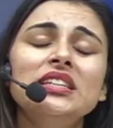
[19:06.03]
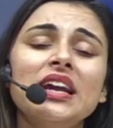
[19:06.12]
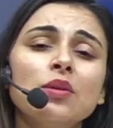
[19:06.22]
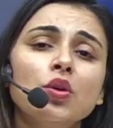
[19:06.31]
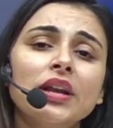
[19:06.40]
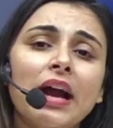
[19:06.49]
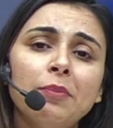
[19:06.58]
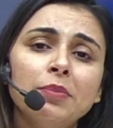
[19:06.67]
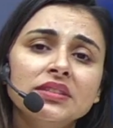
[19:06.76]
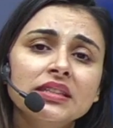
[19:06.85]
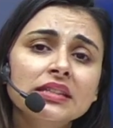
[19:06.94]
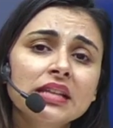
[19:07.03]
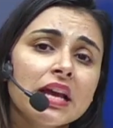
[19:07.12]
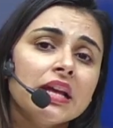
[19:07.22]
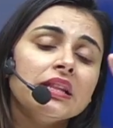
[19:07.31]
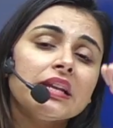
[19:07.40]
time what happens is
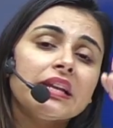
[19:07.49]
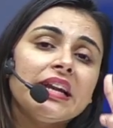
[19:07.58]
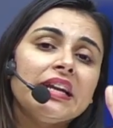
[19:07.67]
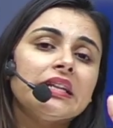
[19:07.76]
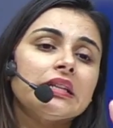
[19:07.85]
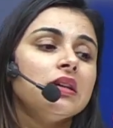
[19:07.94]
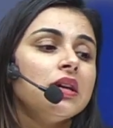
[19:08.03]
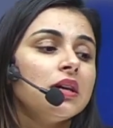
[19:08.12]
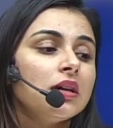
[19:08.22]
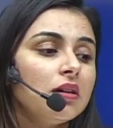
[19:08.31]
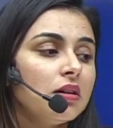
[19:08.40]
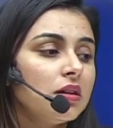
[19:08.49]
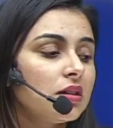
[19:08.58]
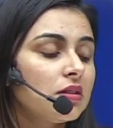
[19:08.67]
the rate uh,